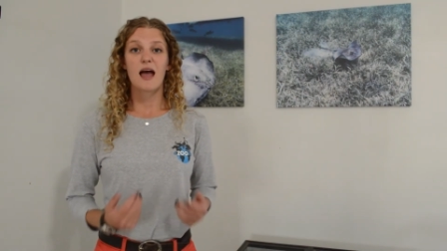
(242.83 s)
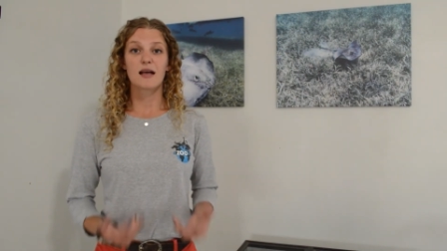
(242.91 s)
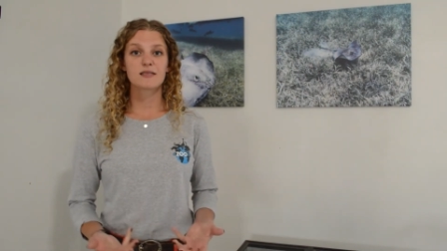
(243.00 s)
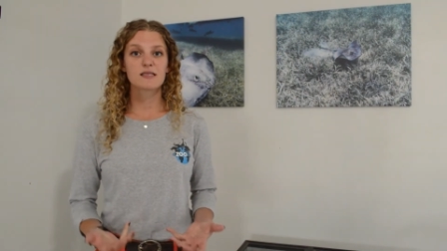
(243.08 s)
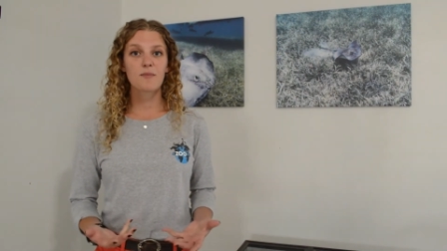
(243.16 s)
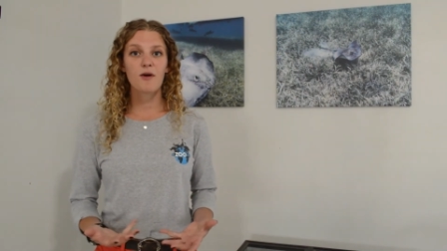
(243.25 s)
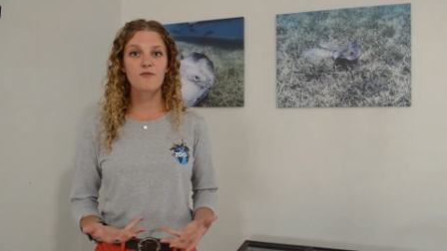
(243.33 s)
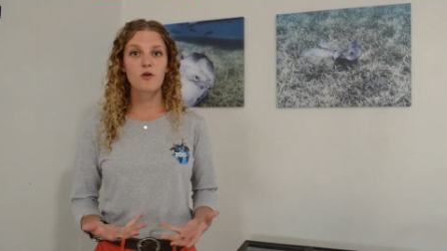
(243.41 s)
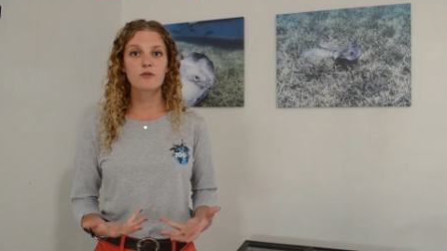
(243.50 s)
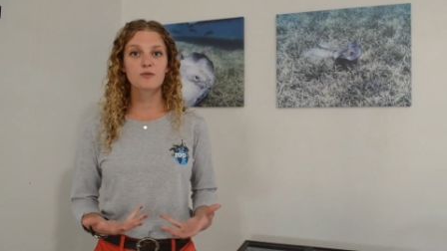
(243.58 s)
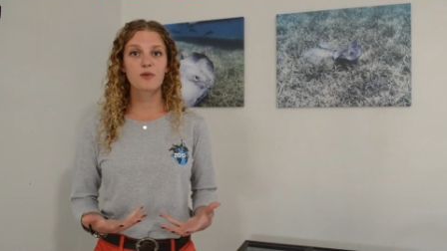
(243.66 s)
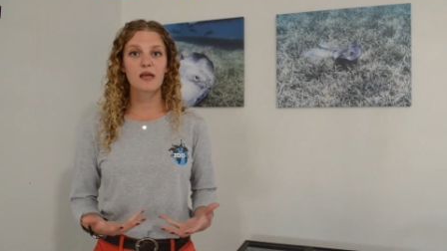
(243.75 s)
And some of
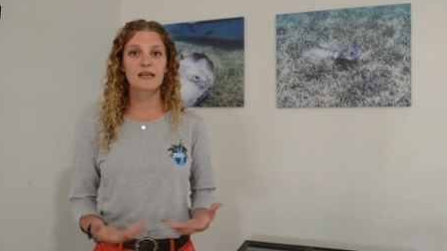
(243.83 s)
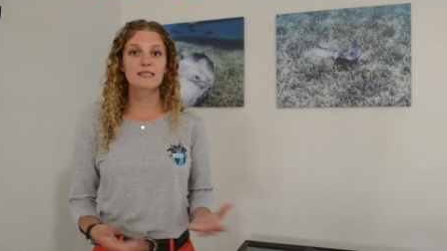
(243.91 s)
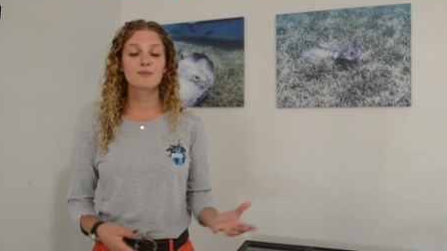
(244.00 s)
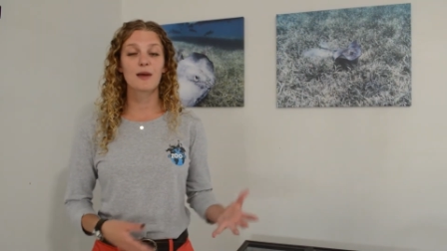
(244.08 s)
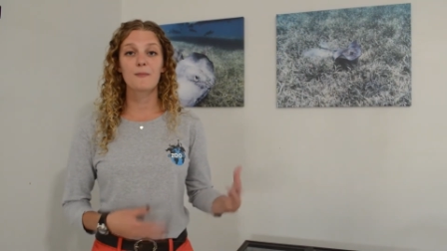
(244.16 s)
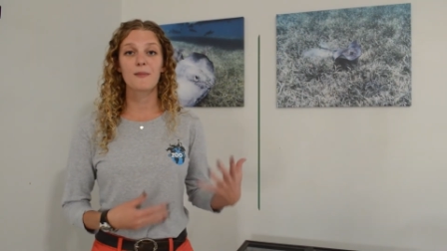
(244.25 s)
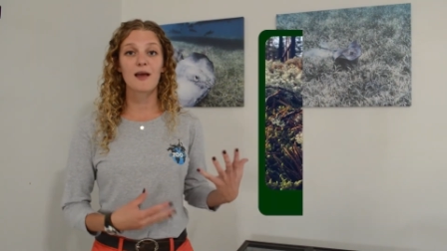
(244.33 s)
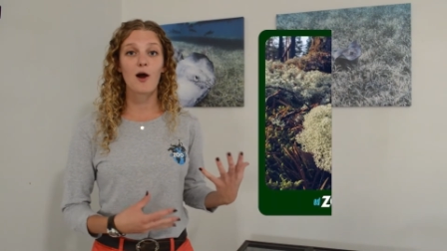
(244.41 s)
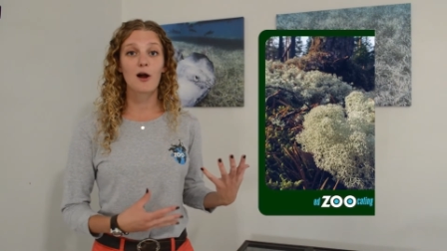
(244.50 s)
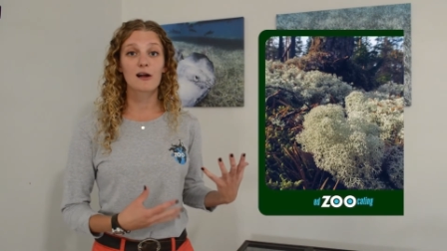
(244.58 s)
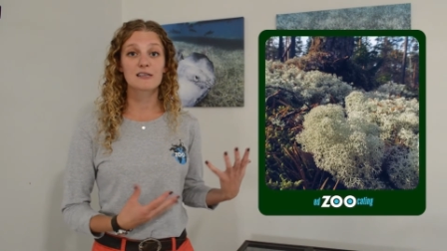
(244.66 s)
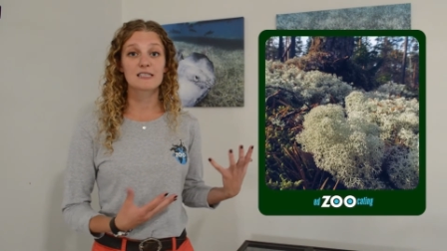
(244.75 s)
those plants might be
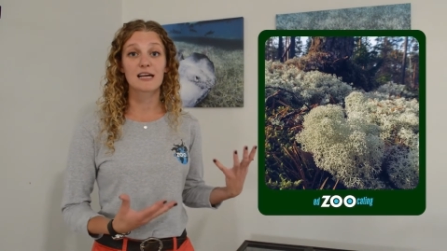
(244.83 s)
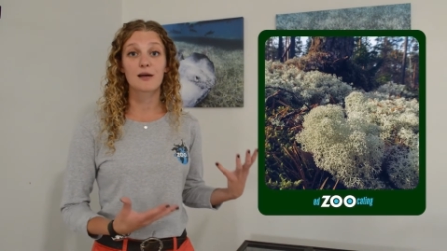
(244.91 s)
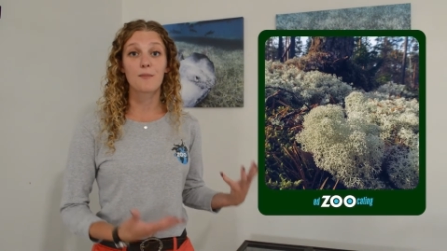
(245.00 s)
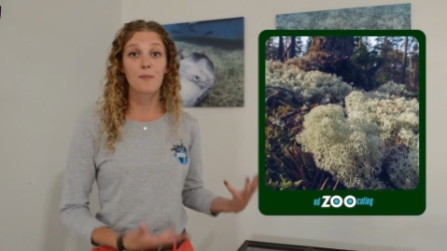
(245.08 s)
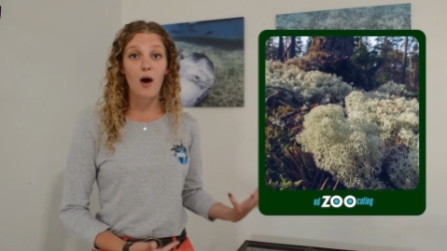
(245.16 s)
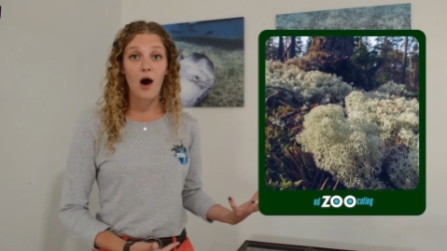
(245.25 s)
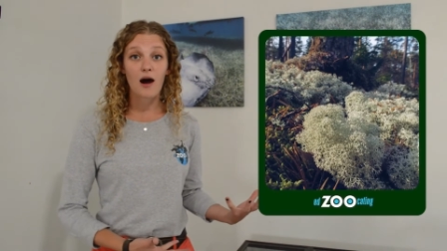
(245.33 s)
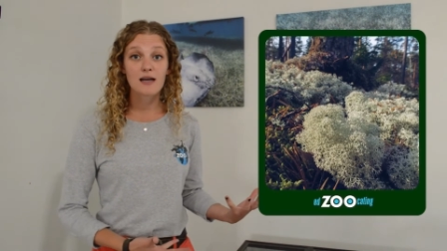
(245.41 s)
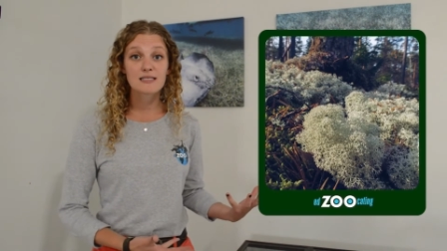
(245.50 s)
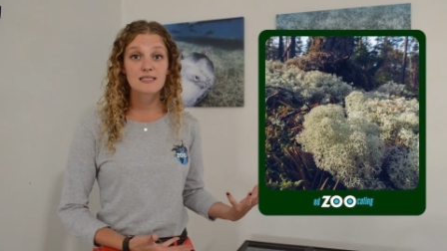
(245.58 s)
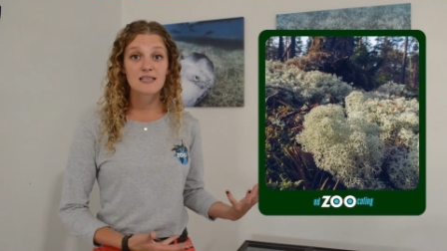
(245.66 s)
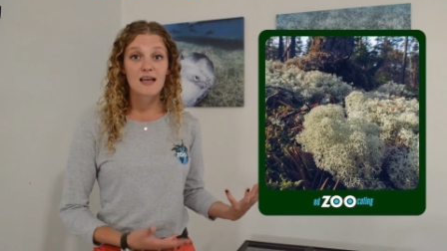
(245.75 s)
Arctic
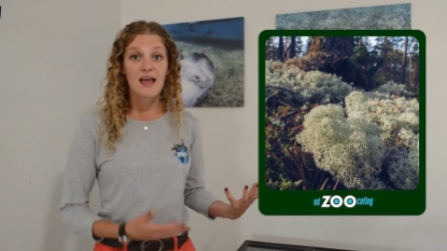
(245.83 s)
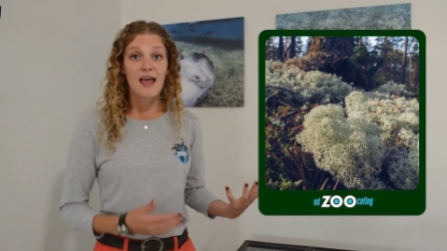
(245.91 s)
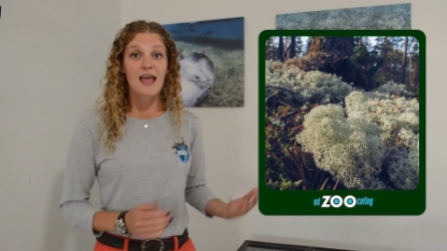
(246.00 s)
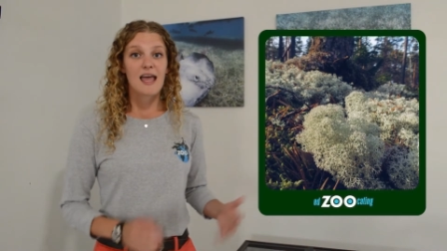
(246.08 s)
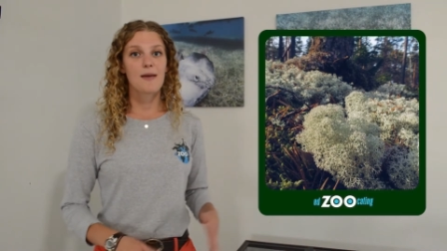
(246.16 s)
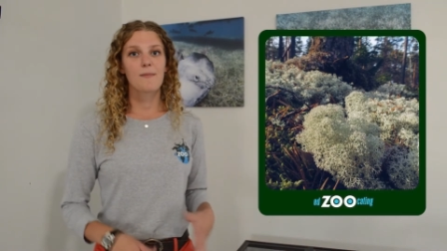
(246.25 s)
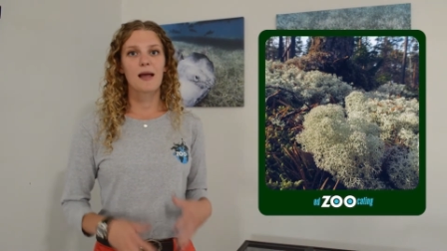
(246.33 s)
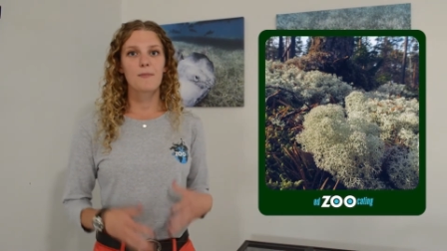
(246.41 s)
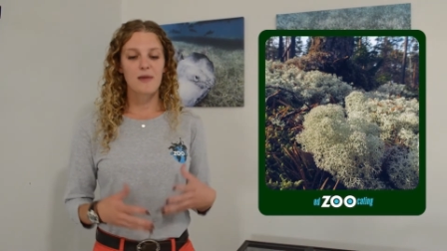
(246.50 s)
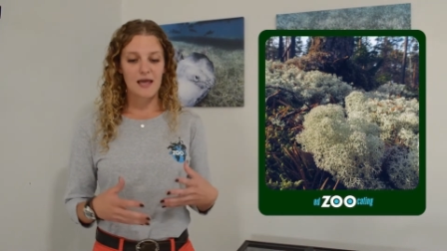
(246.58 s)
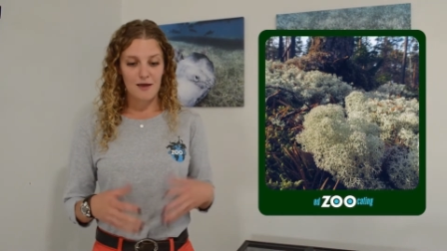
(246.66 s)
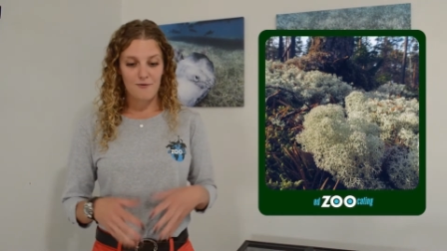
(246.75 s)
moss, it
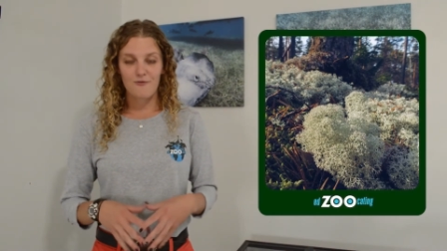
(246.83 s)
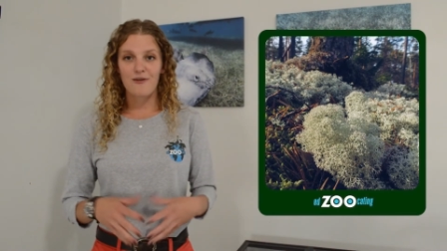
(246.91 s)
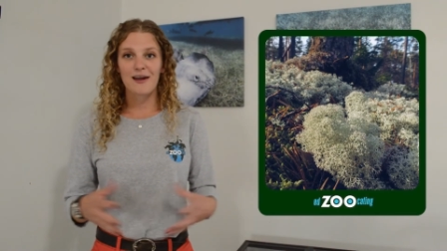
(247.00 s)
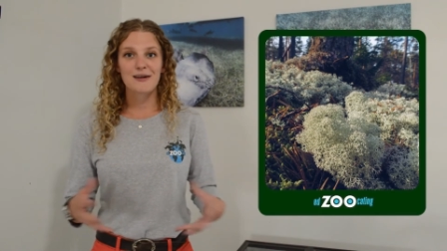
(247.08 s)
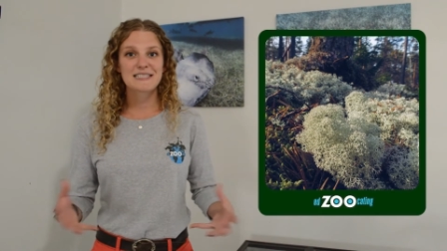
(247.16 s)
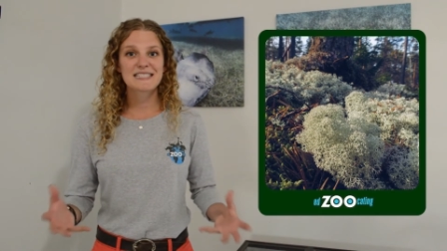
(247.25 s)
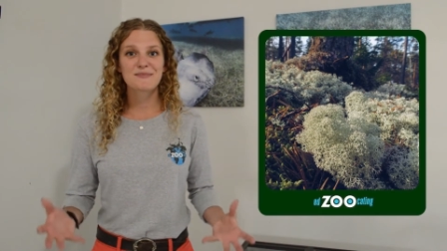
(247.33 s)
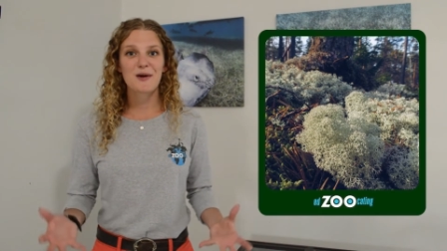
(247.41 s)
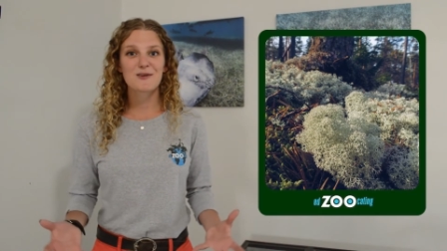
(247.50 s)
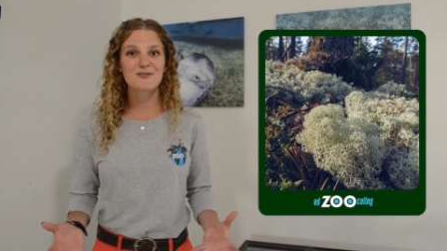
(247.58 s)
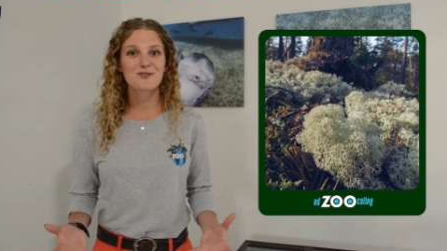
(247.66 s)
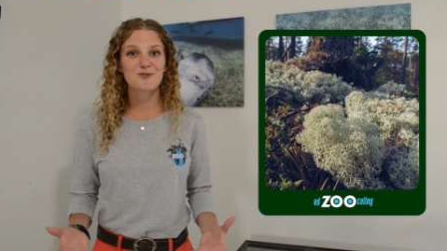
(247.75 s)
might be very
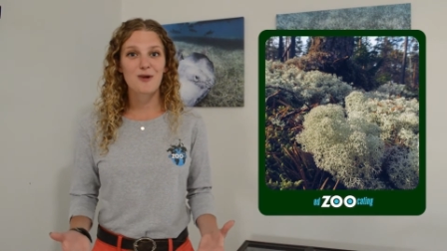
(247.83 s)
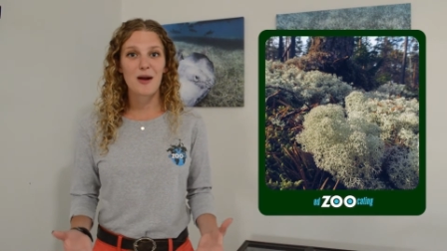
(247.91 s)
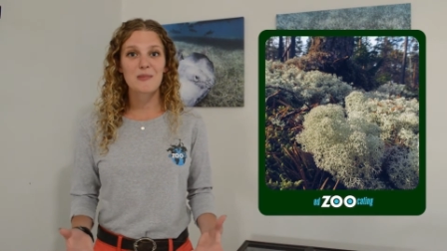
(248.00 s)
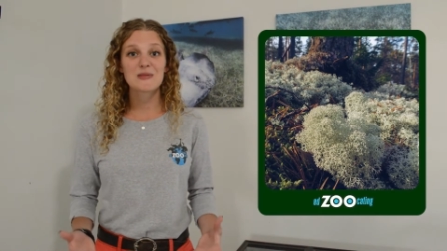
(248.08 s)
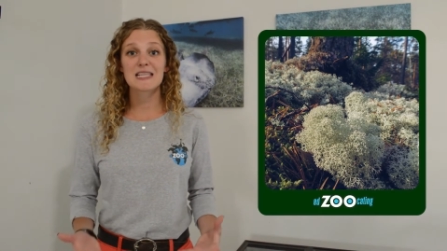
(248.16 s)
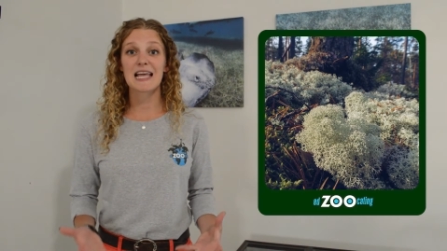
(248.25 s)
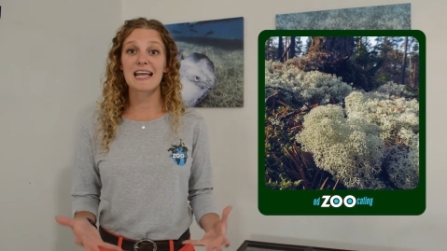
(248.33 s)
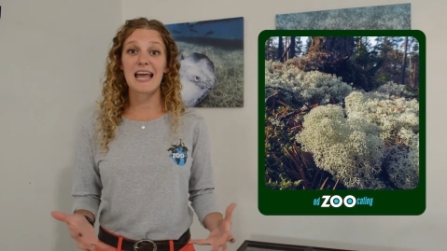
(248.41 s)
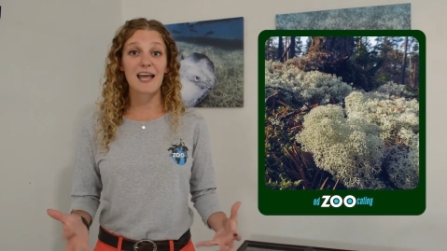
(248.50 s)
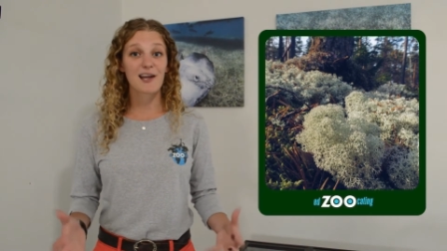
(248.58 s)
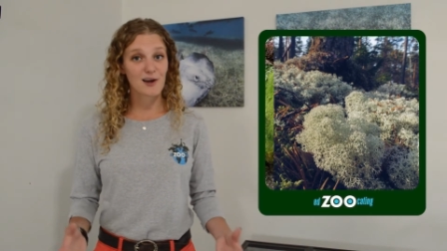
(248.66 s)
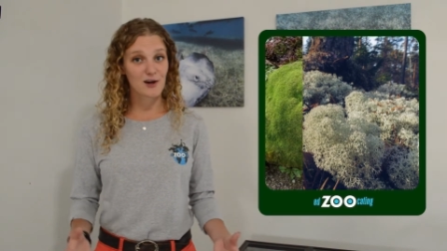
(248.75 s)
small shrubs like
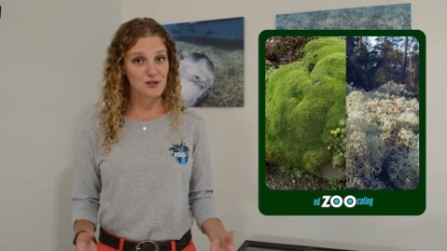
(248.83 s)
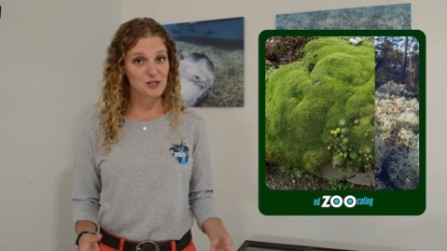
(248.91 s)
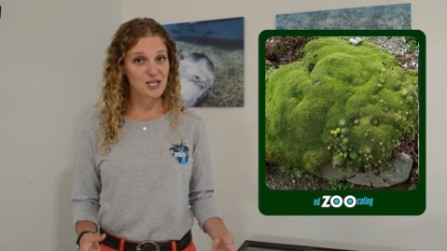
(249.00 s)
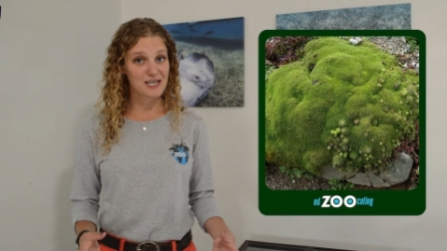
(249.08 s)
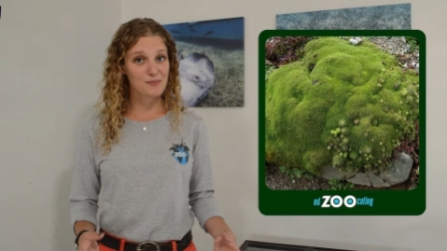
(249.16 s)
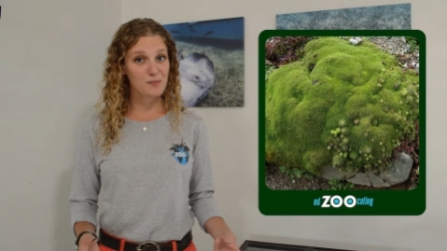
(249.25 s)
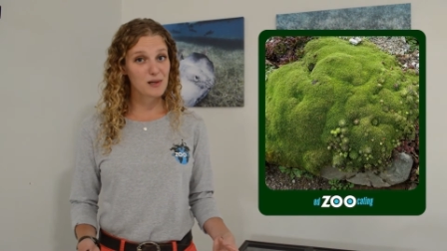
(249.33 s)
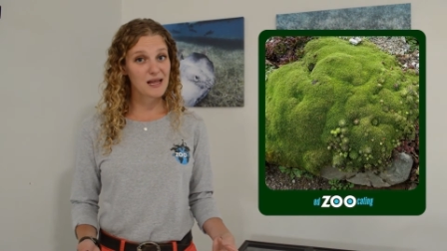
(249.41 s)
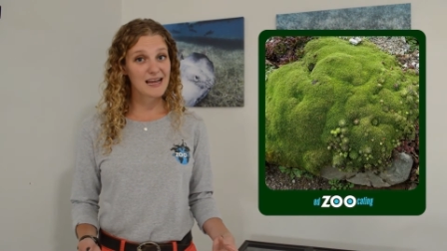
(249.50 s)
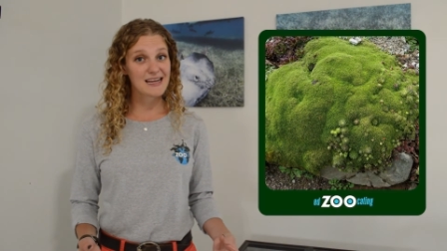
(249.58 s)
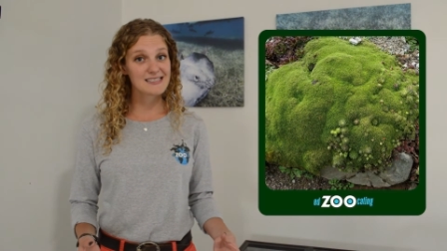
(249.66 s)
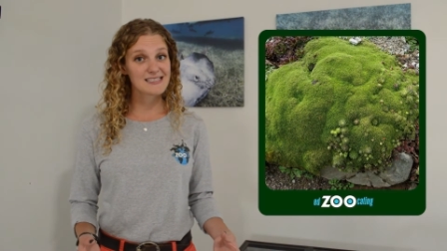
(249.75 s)
a cushion
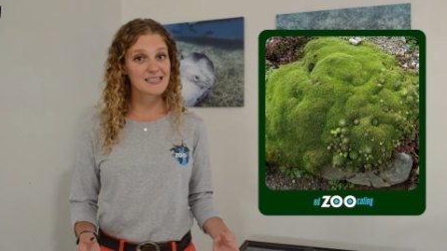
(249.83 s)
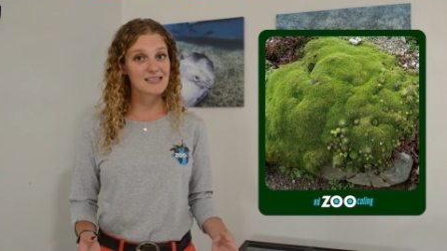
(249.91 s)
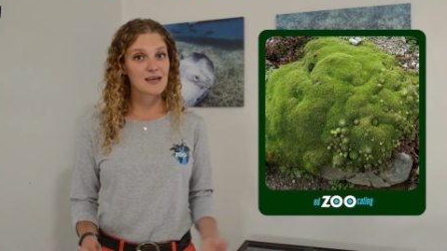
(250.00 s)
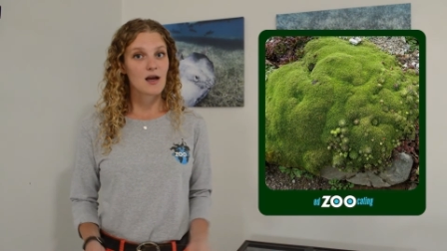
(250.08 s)
plant,